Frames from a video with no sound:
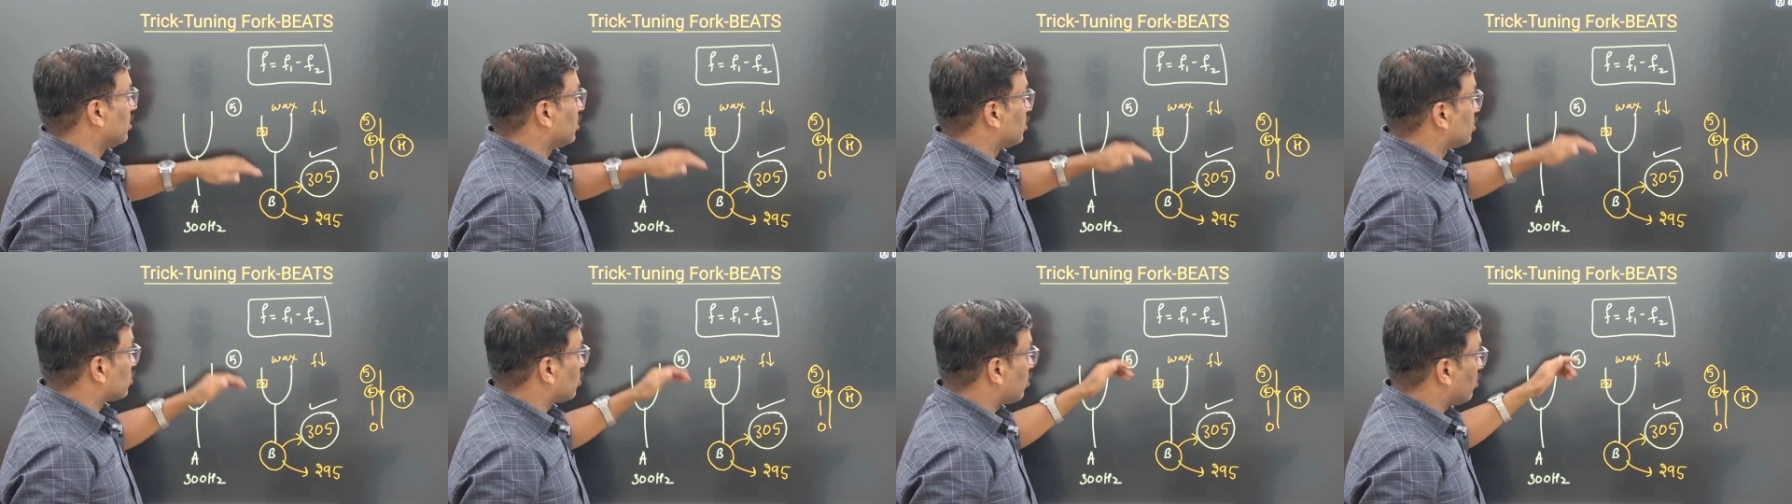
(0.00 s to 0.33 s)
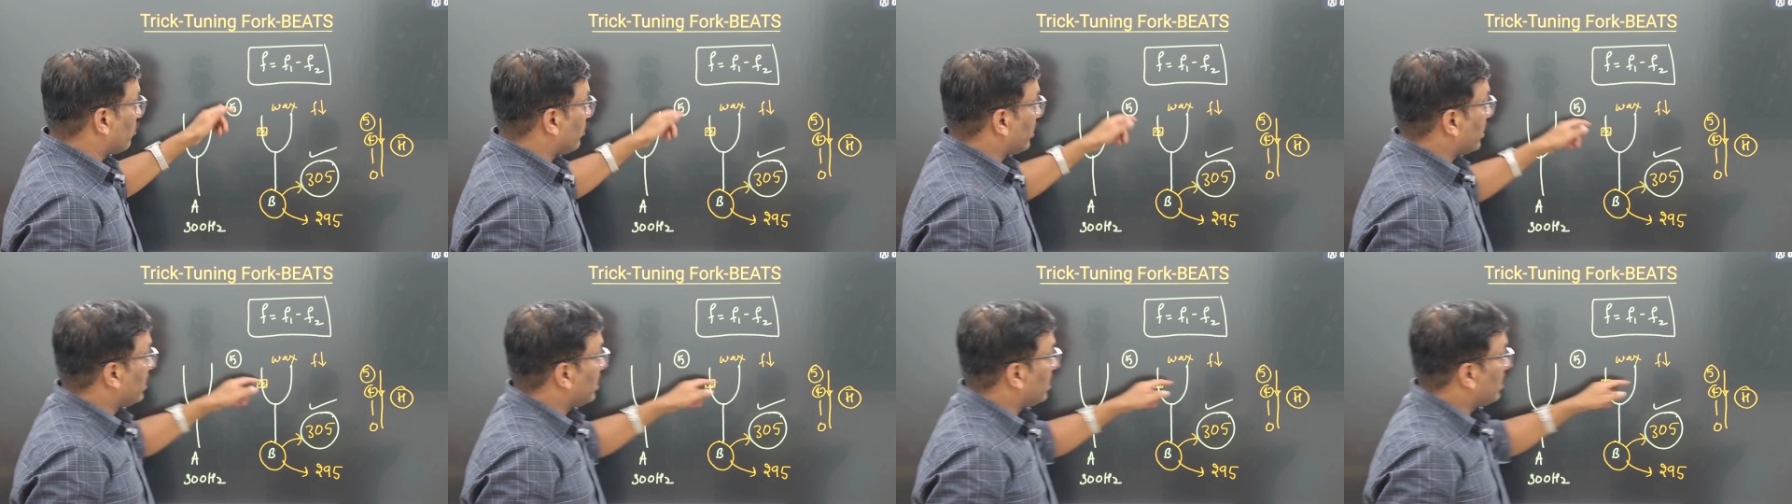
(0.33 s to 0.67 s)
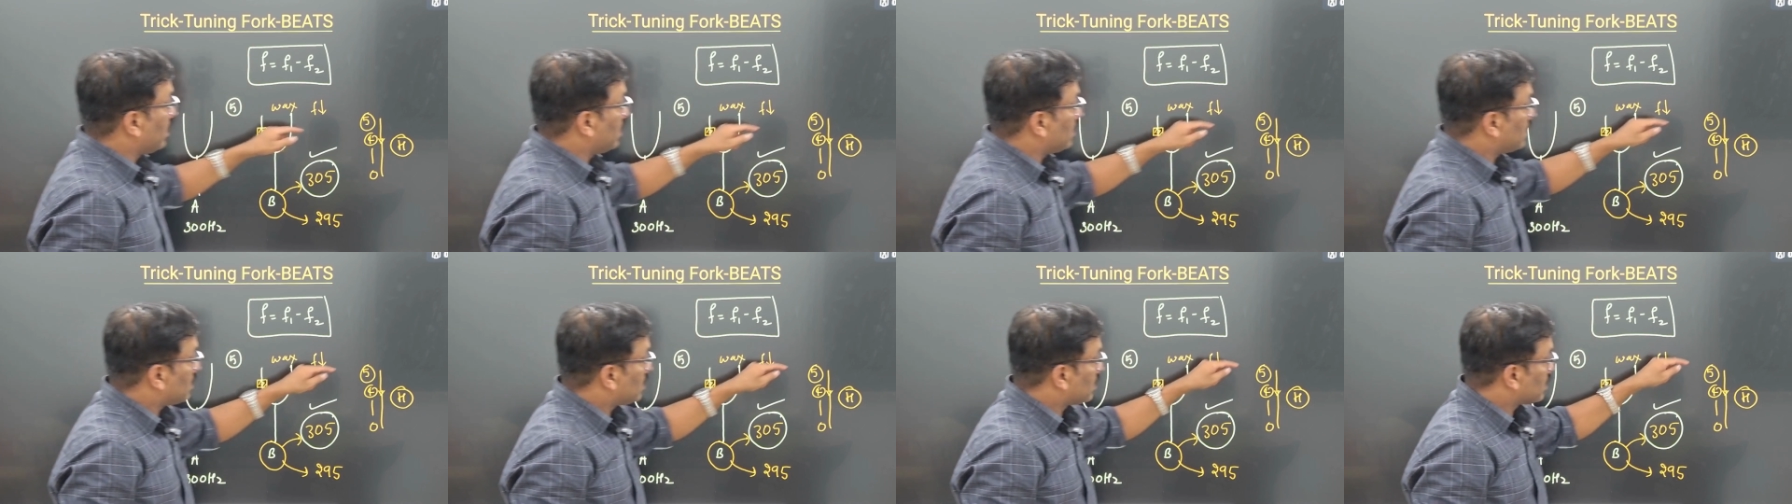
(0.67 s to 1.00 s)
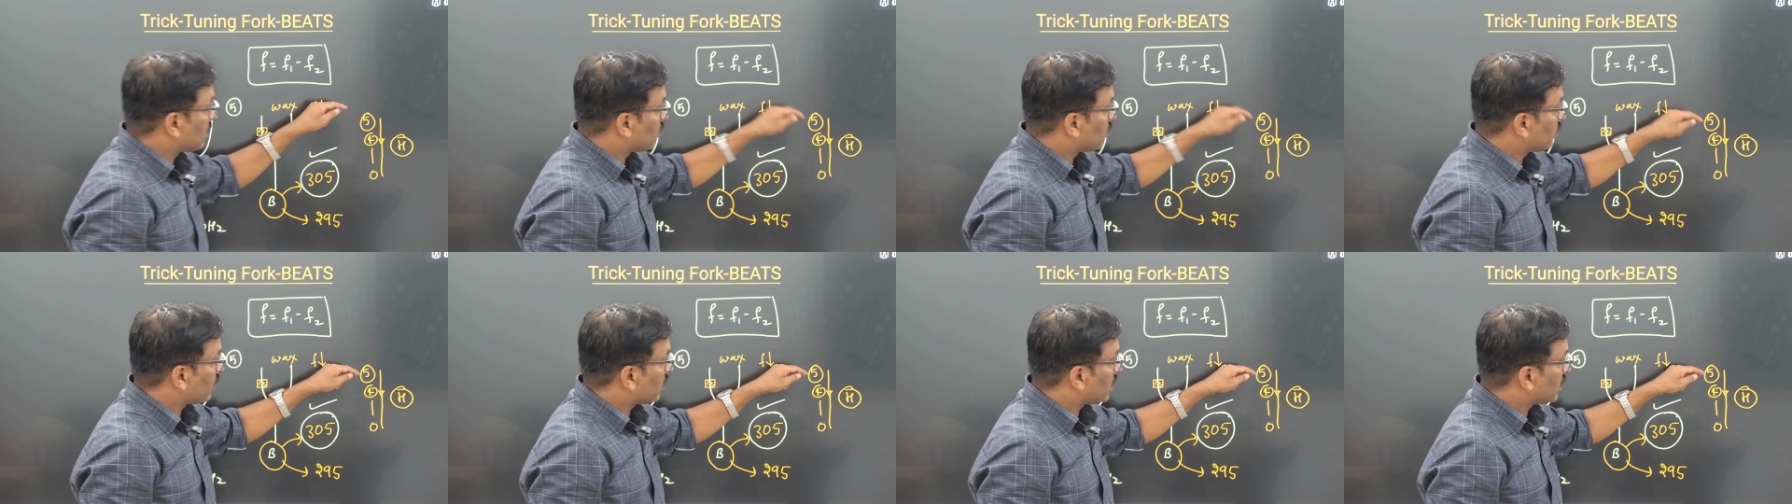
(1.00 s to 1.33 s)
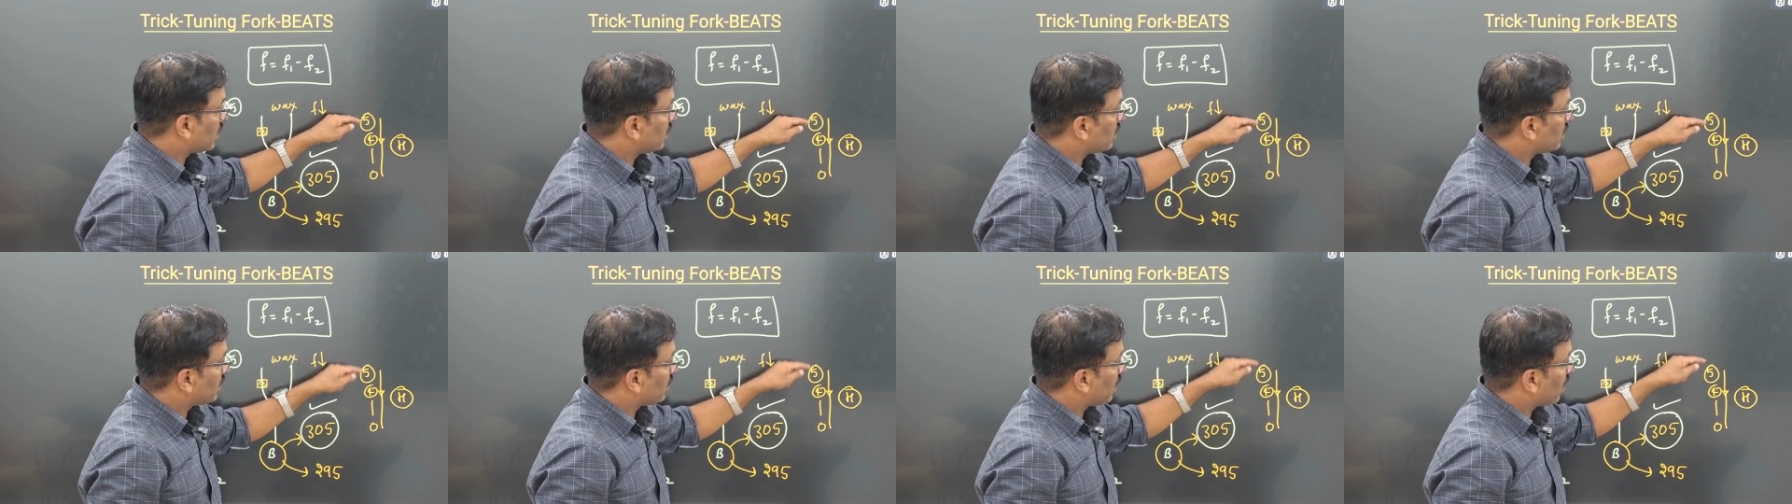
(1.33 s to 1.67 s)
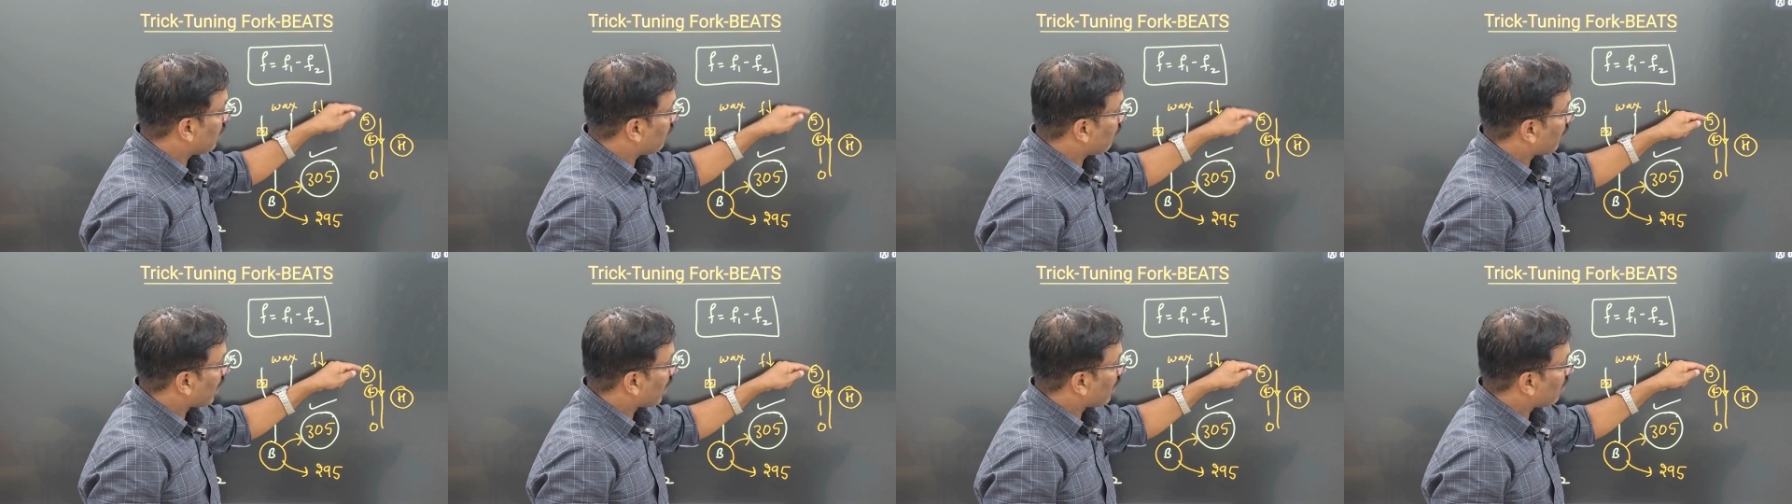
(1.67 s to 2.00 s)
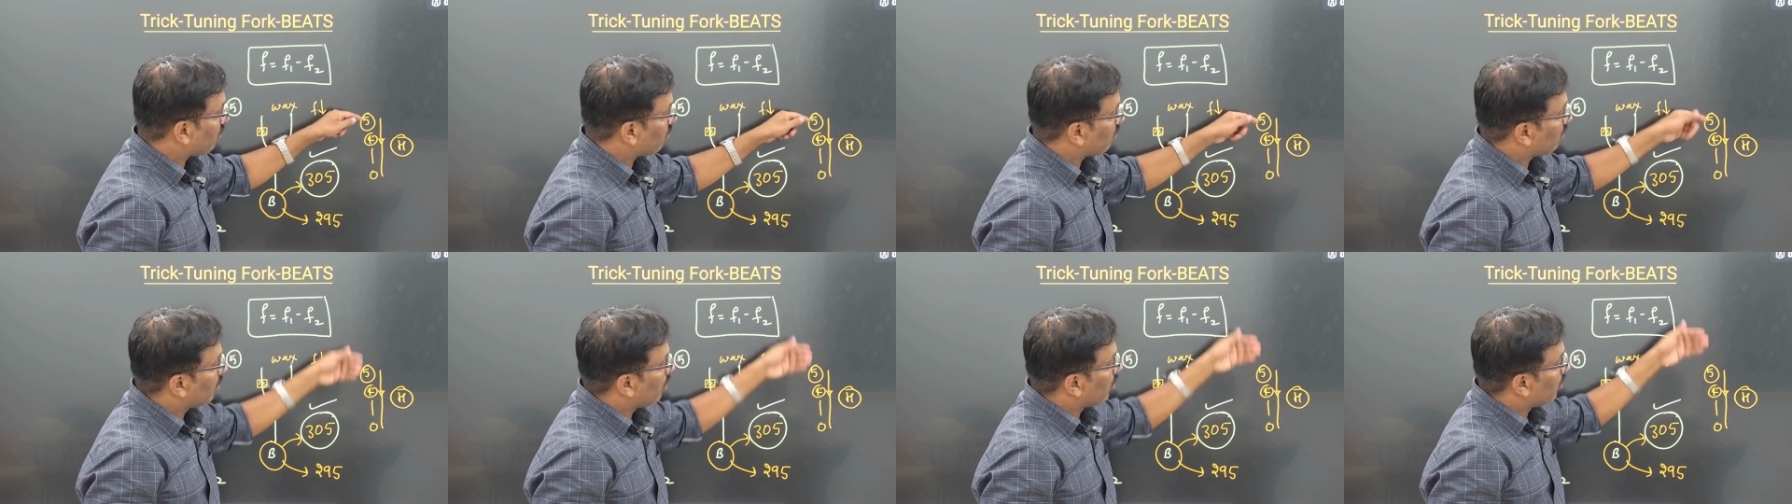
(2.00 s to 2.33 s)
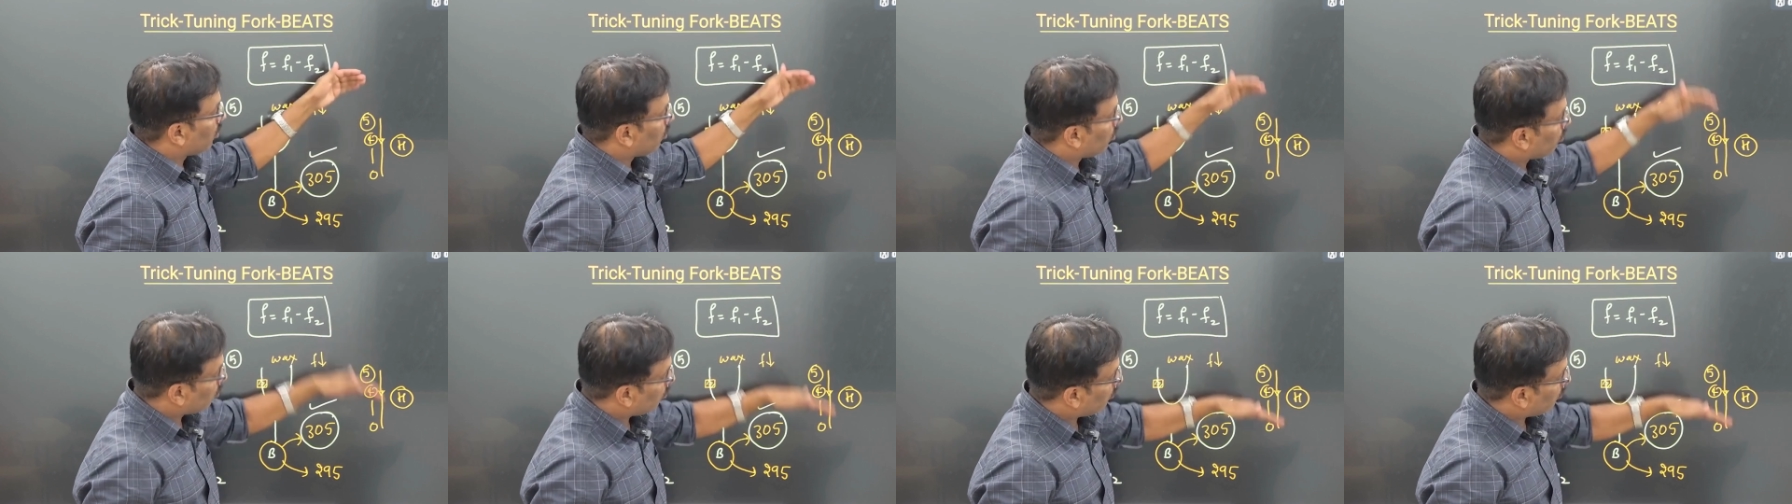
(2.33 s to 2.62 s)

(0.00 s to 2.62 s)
So when it is situation is there 5 lower